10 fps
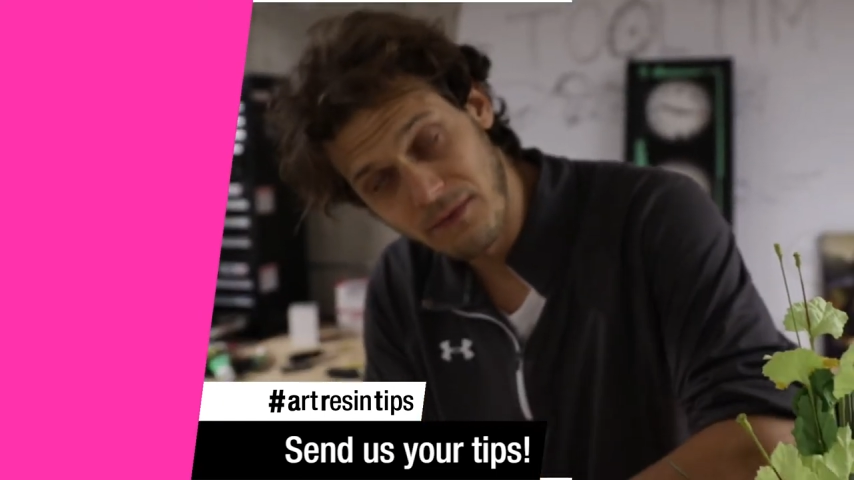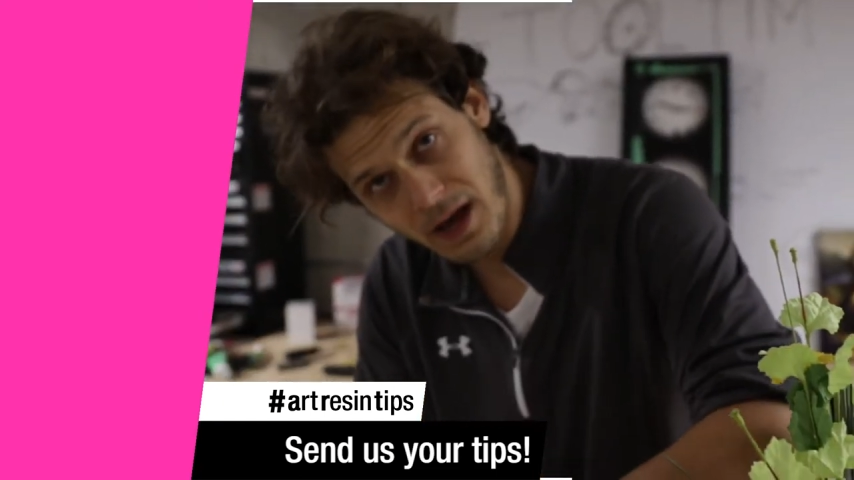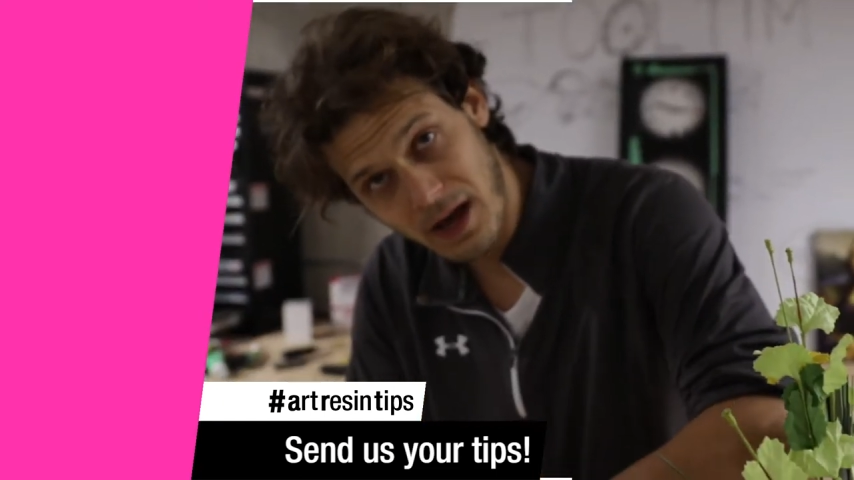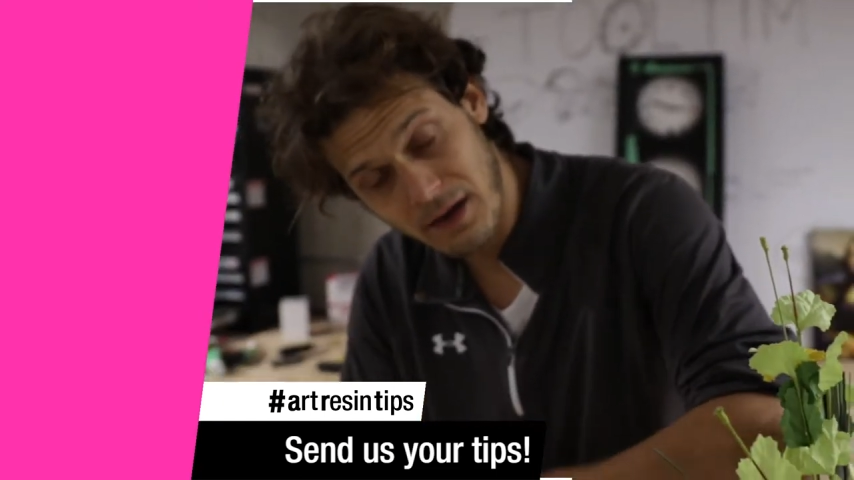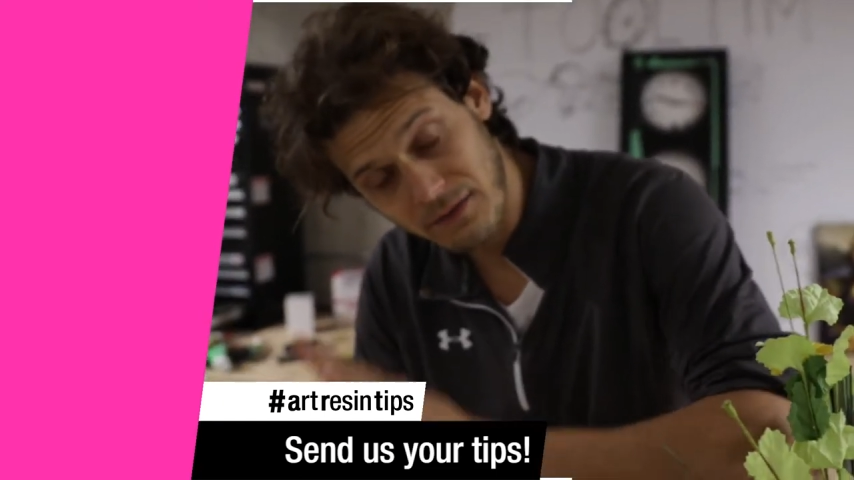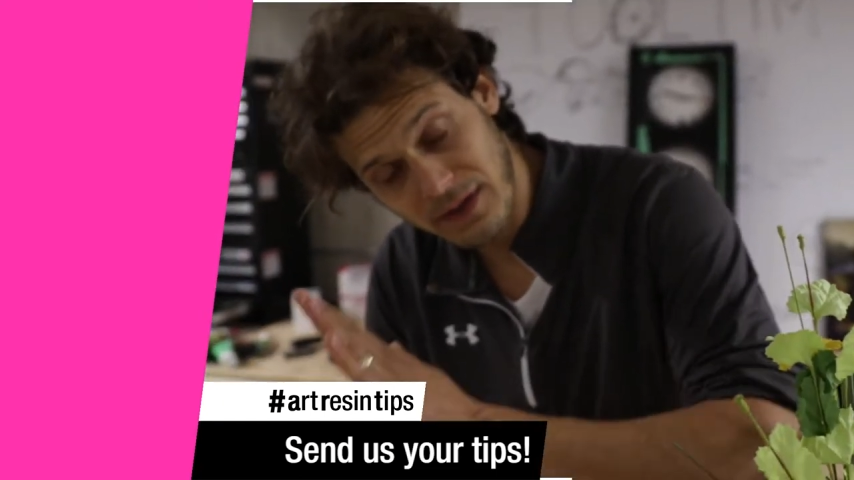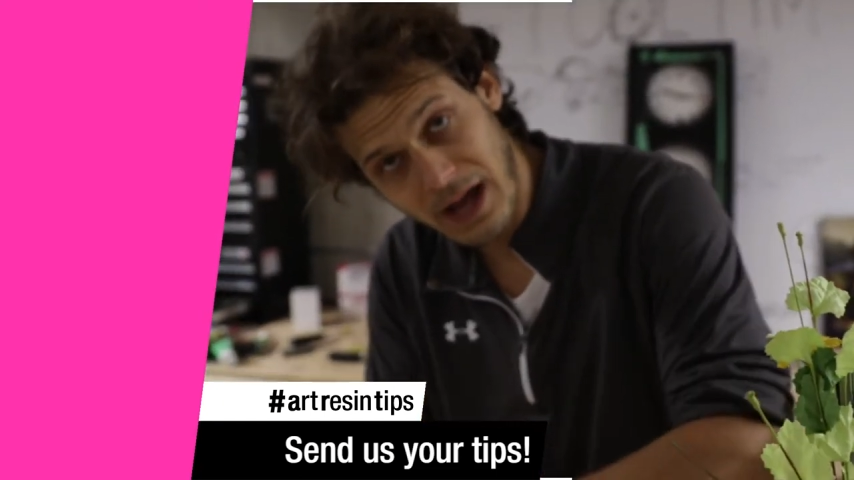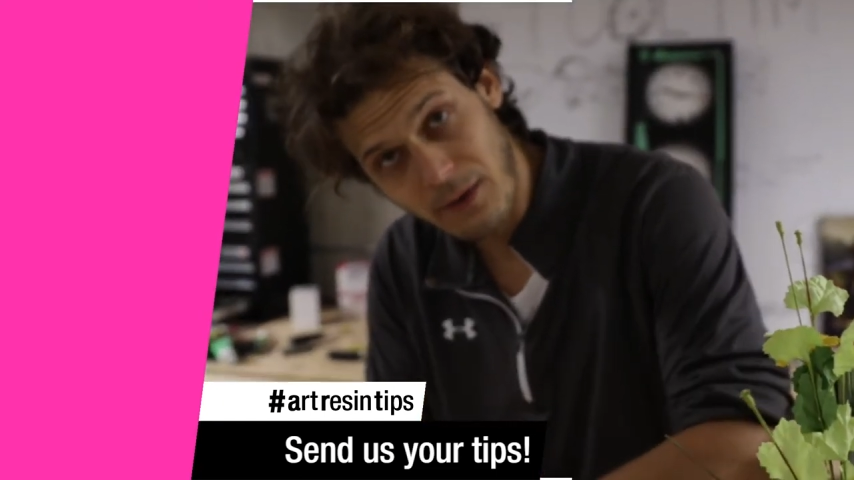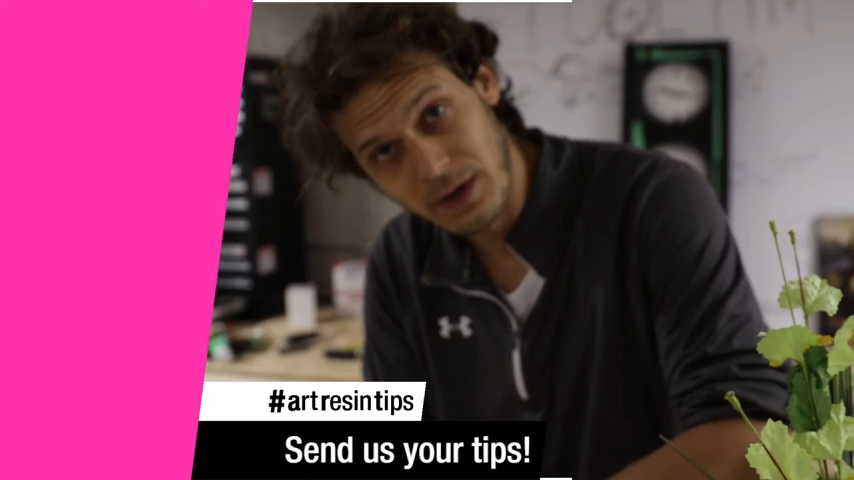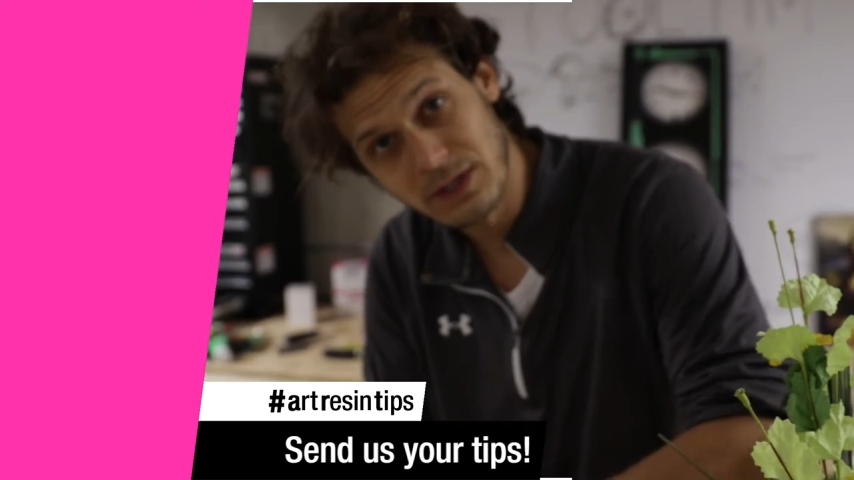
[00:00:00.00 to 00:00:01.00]
uh,
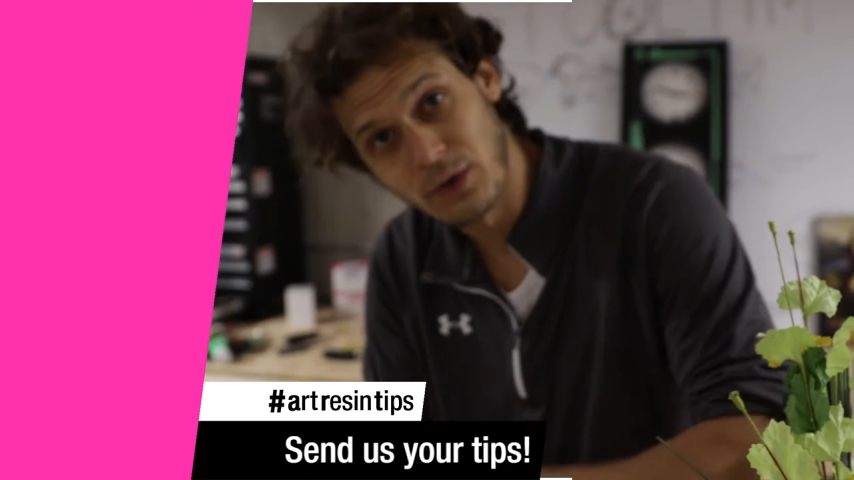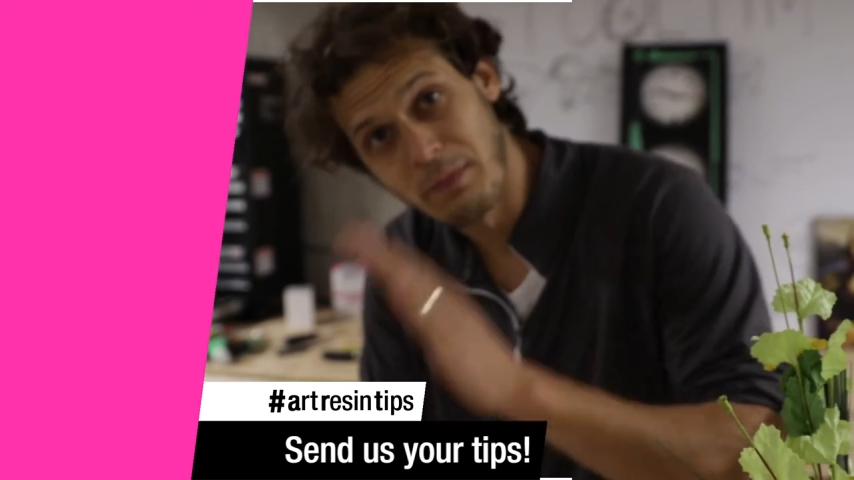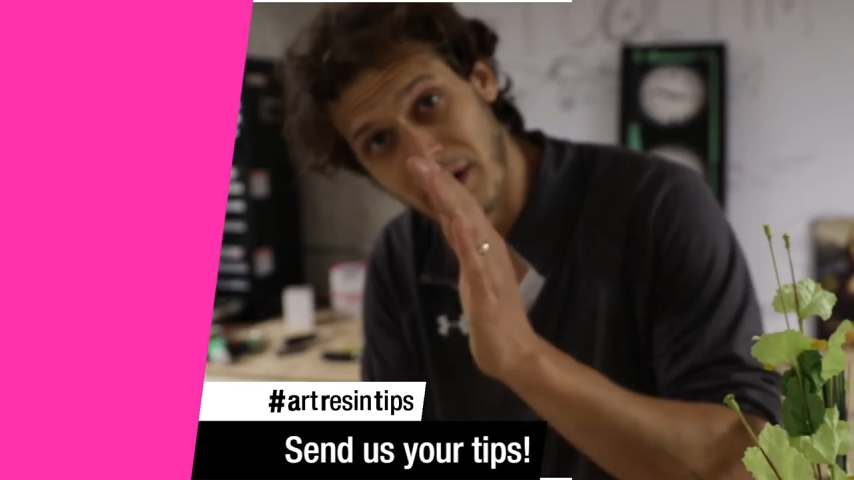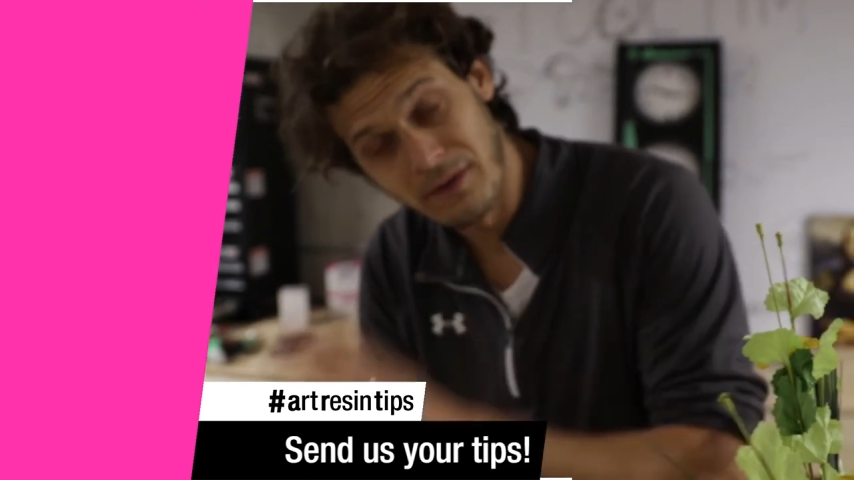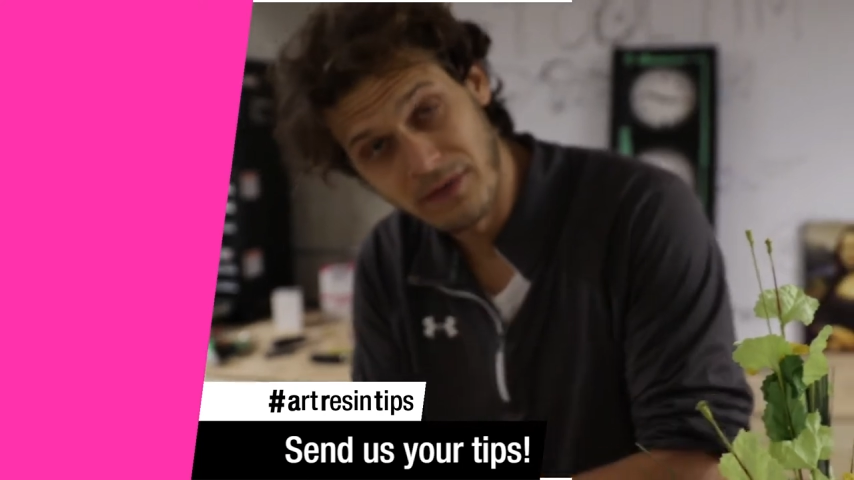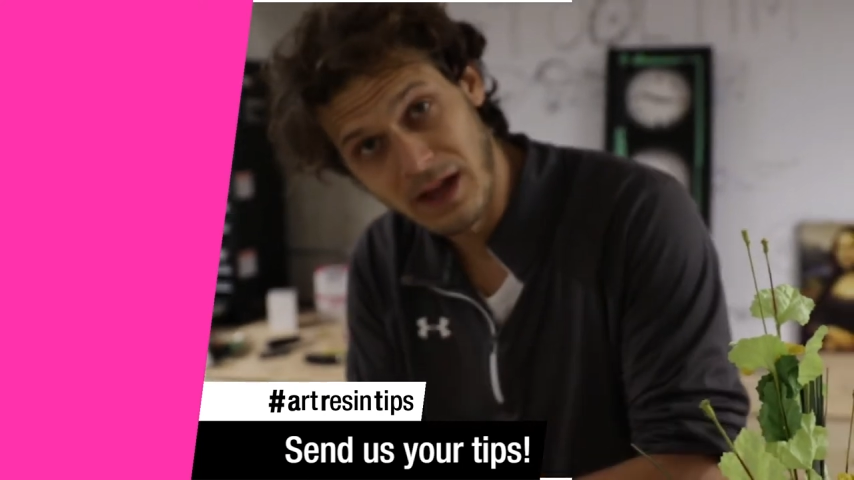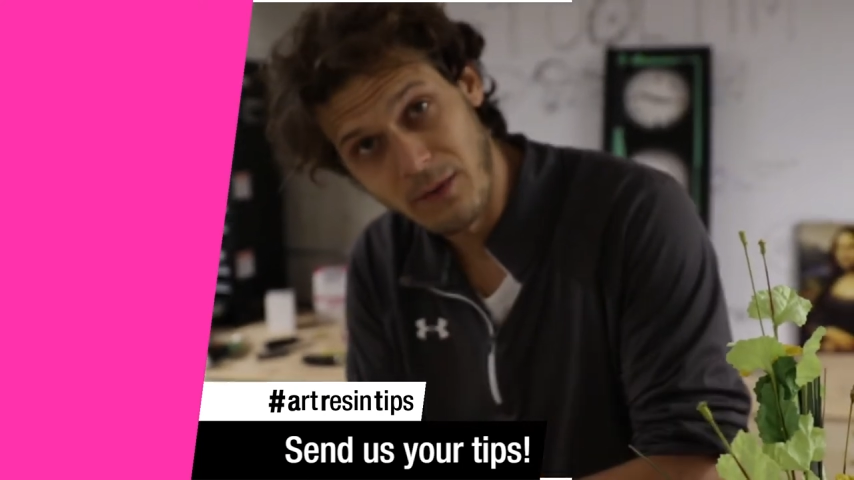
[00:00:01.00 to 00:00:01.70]
flowers or butterfly